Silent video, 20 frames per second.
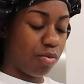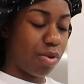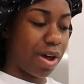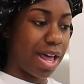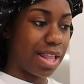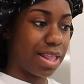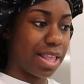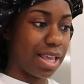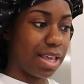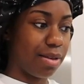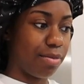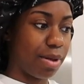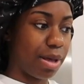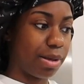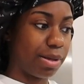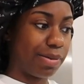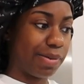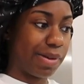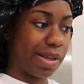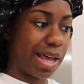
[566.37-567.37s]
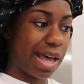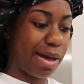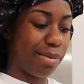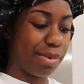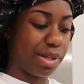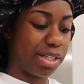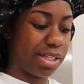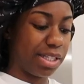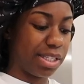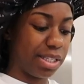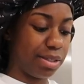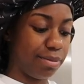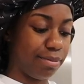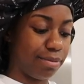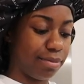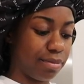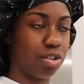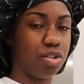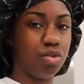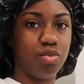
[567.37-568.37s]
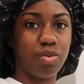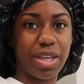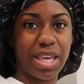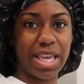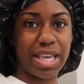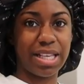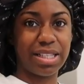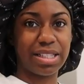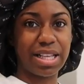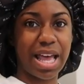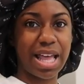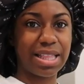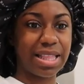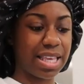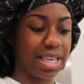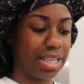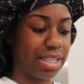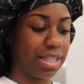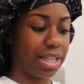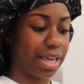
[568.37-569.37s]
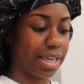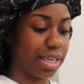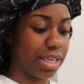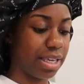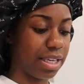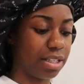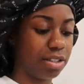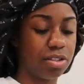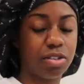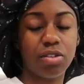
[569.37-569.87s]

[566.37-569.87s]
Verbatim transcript: When I think about, I'ma cook him two eggs. I think he like eggs,